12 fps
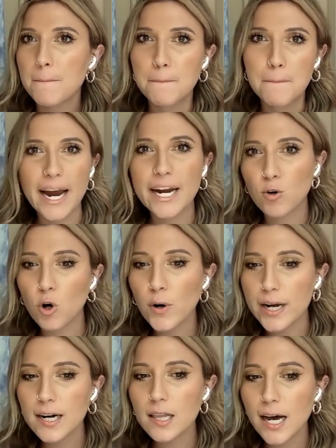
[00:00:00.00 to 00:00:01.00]

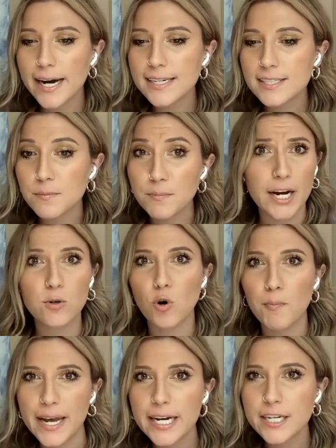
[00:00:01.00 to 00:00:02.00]
microanalyzed and
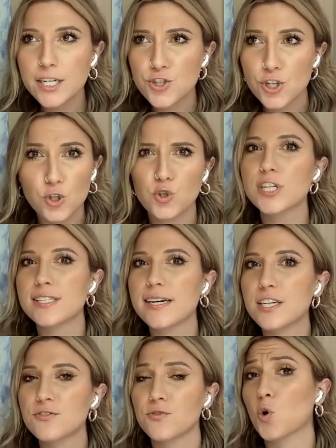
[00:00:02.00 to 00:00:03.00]
micromanaged and
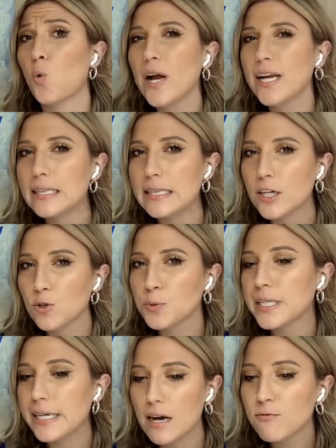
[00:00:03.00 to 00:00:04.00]
criticized for quite
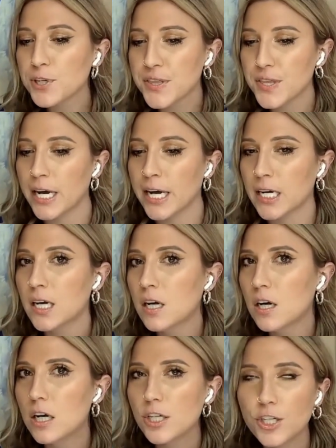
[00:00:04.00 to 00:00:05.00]
literally everything.
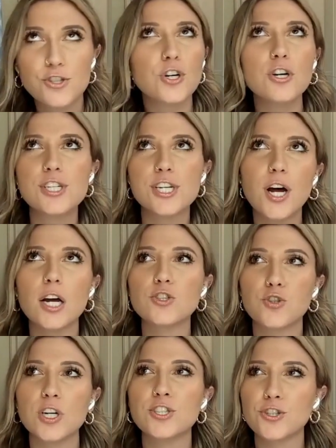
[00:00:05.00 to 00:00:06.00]
You start to not
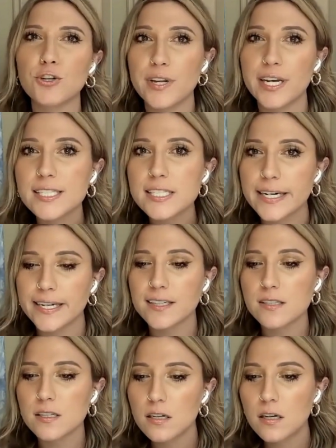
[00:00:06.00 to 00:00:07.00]
trust your own
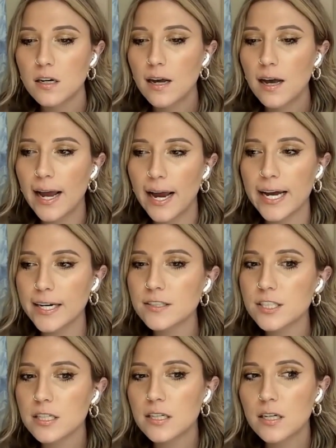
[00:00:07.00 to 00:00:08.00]
instincts.
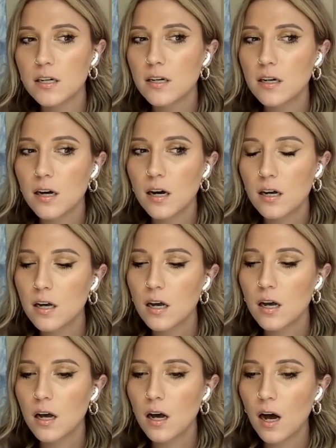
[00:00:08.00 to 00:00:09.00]
And
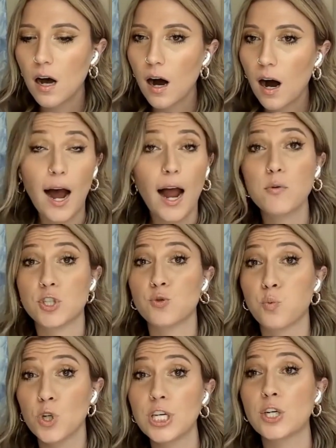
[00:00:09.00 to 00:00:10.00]
I
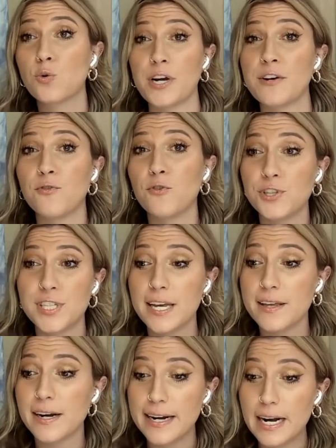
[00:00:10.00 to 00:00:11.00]
was really grateful the
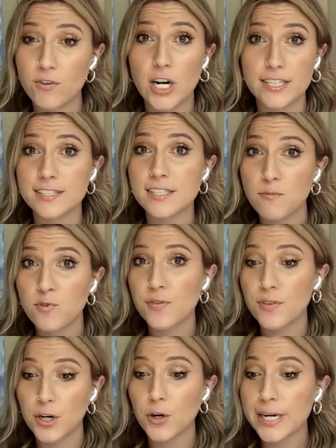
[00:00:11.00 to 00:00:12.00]
day that I never had to step
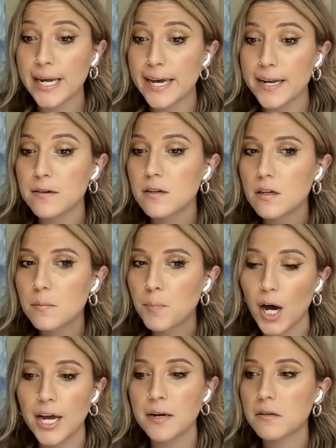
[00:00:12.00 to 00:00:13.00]
foot in there again,
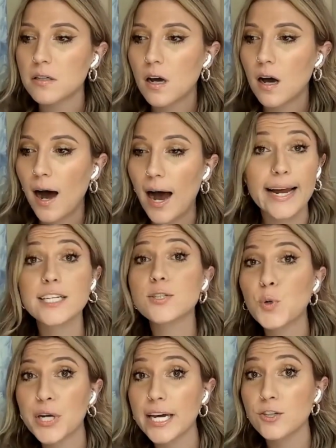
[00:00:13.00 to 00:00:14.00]
but I had
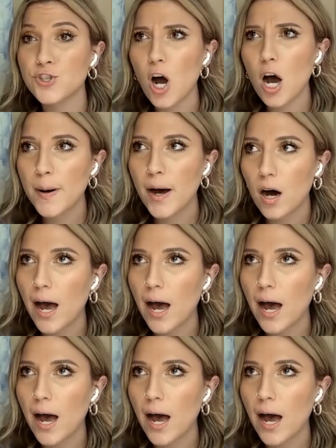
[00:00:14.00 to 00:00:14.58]
to, again, job